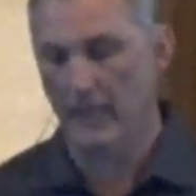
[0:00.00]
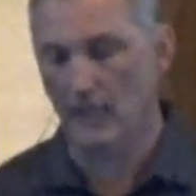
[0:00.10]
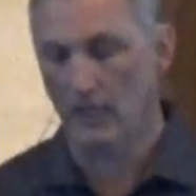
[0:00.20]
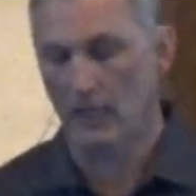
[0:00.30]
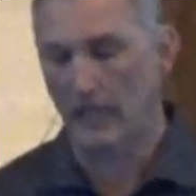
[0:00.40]

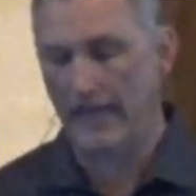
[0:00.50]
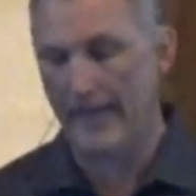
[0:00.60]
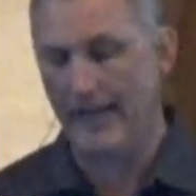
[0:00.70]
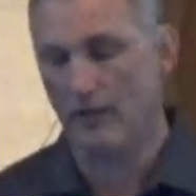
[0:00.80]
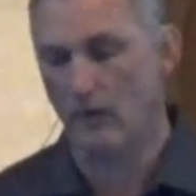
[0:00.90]
And
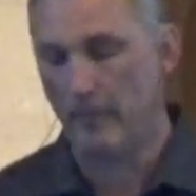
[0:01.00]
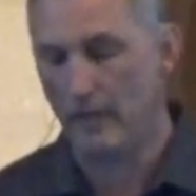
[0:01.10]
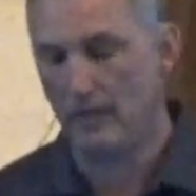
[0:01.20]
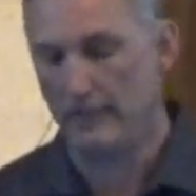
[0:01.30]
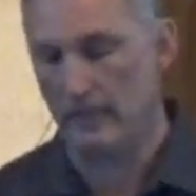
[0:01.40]
I had to
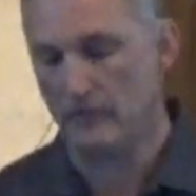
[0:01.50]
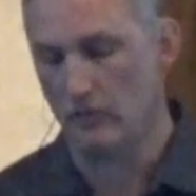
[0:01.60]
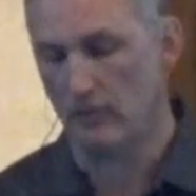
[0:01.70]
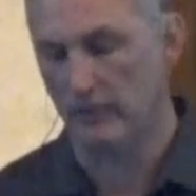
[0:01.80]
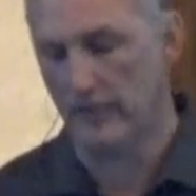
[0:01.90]

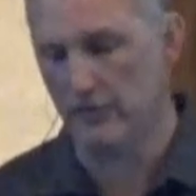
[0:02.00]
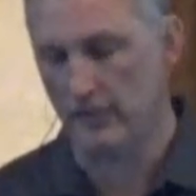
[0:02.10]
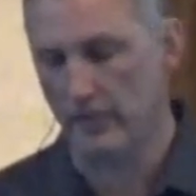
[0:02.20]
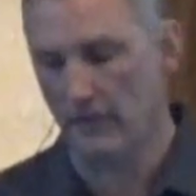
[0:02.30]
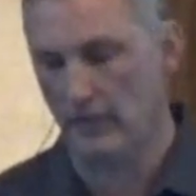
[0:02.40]
apologize to them
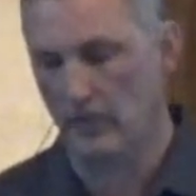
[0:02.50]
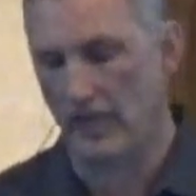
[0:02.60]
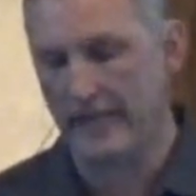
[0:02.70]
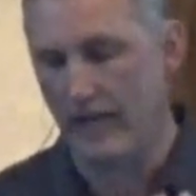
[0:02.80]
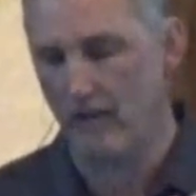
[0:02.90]
because,
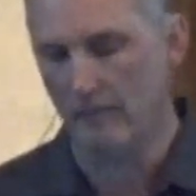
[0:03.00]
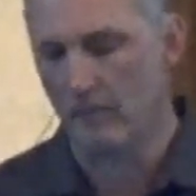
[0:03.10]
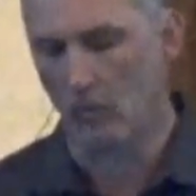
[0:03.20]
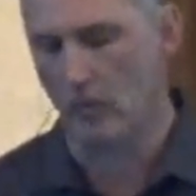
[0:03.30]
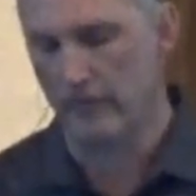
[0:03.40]
you know, I can't
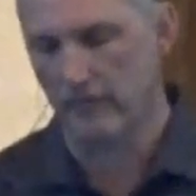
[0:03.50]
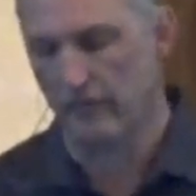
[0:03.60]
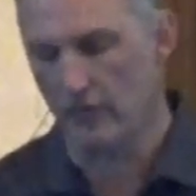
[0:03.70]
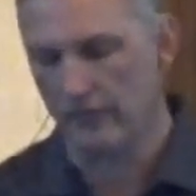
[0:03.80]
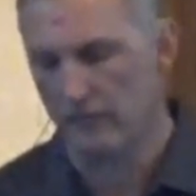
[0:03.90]
remember what
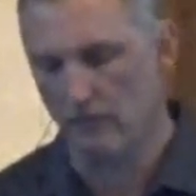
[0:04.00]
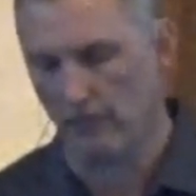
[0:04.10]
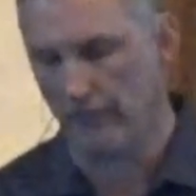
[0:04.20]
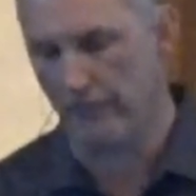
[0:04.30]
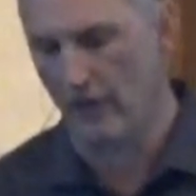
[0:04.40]
their first
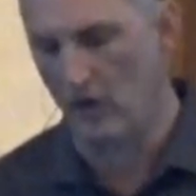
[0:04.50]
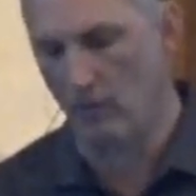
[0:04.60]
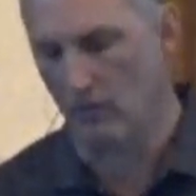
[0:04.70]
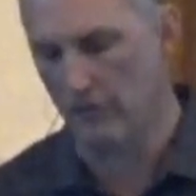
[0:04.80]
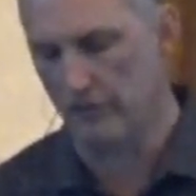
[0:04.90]
little
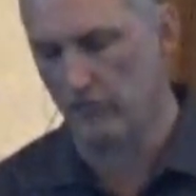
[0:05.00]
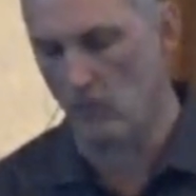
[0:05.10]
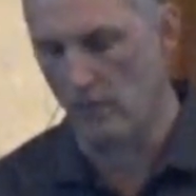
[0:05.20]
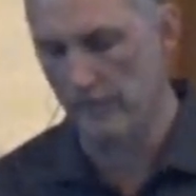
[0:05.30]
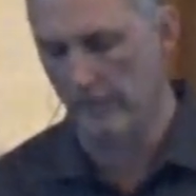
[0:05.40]
thought was
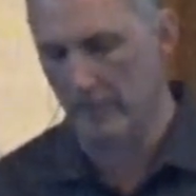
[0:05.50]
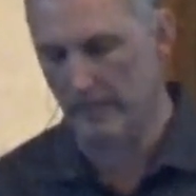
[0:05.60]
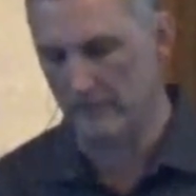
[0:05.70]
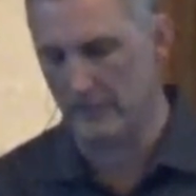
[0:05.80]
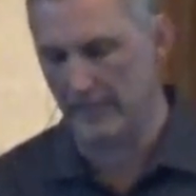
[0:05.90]
for me,
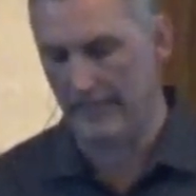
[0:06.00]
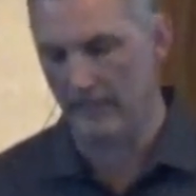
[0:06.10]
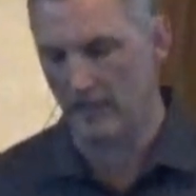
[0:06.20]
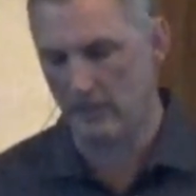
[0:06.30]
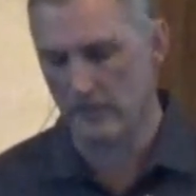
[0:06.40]
but I said
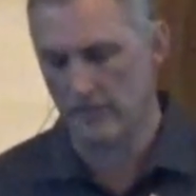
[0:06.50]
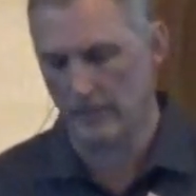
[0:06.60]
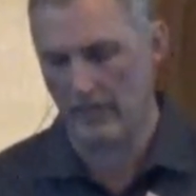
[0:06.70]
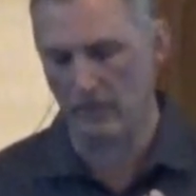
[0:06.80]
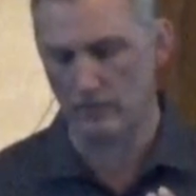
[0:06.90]
I had to
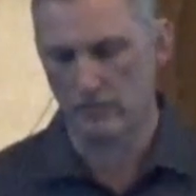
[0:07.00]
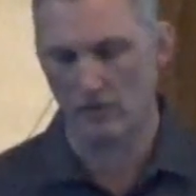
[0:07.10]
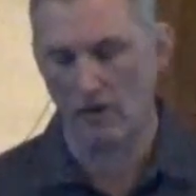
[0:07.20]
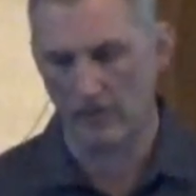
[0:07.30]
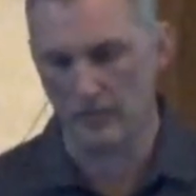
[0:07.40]
say I was
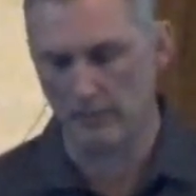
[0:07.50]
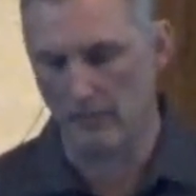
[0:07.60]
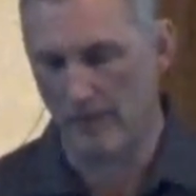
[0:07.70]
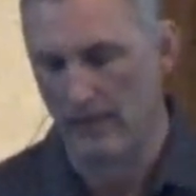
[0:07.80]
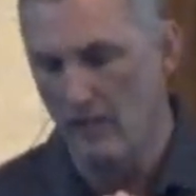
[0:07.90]
sorry
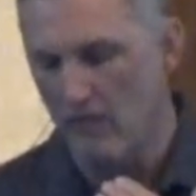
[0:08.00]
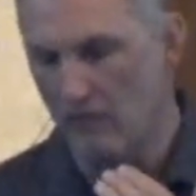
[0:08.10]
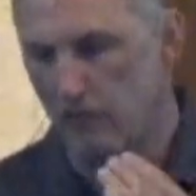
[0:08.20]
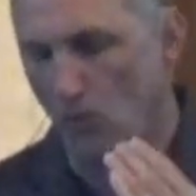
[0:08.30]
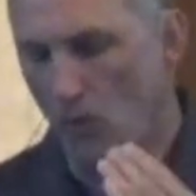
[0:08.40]
because my
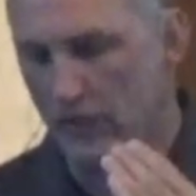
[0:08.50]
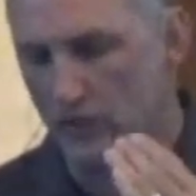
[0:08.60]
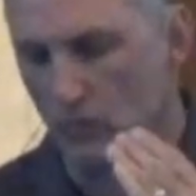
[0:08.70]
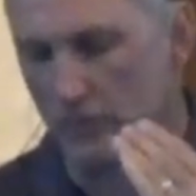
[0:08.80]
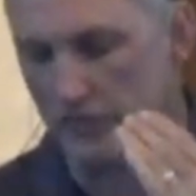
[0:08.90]

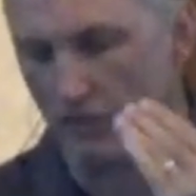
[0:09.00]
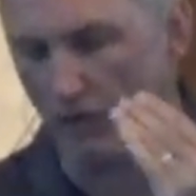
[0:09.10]
voice was